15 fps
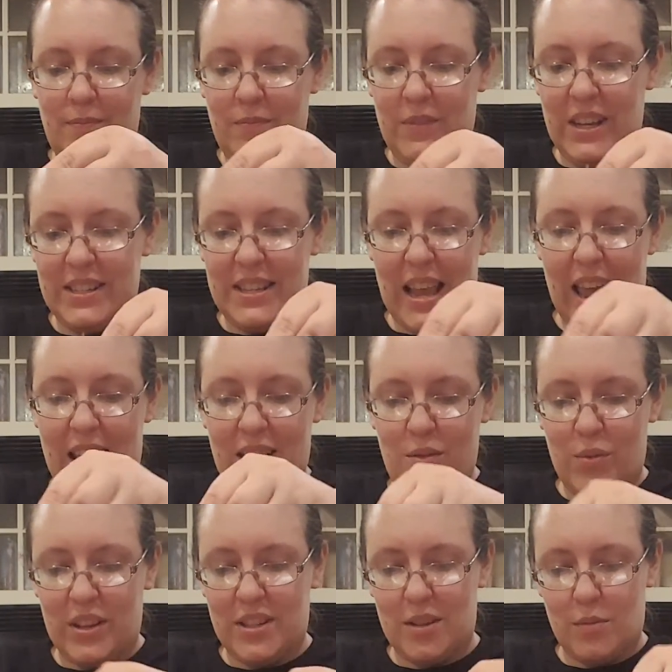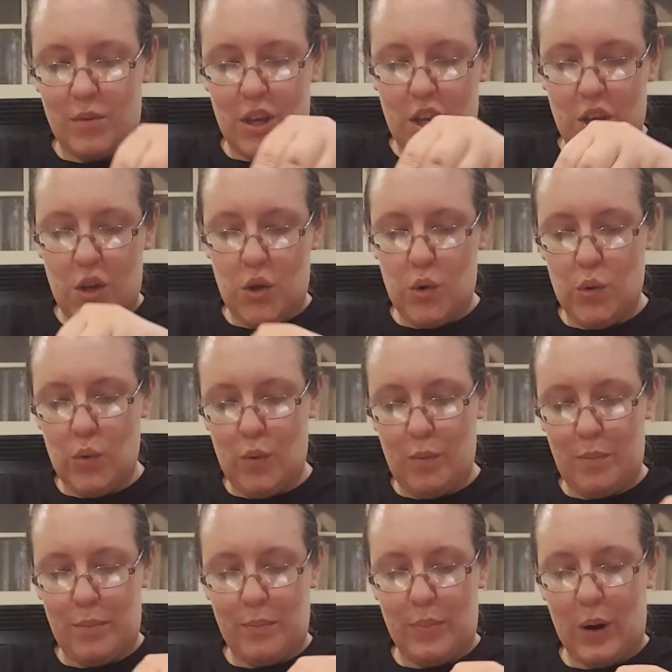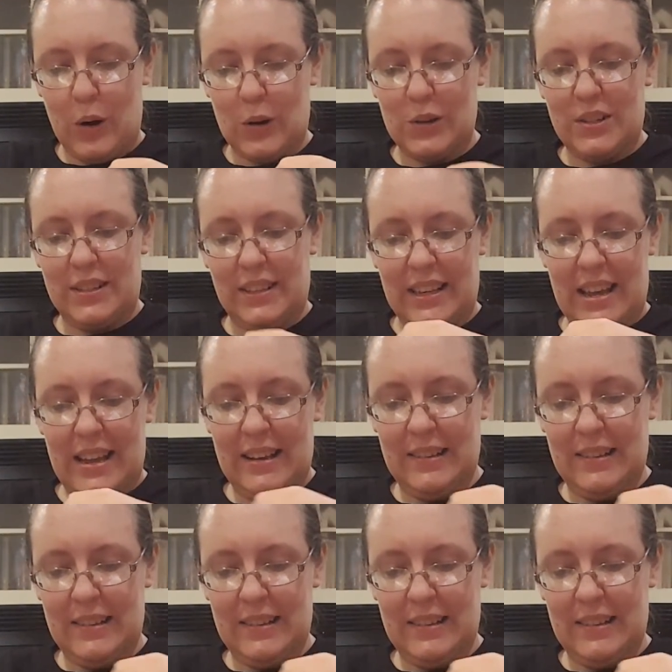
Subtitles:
Let's end with some cute parsley.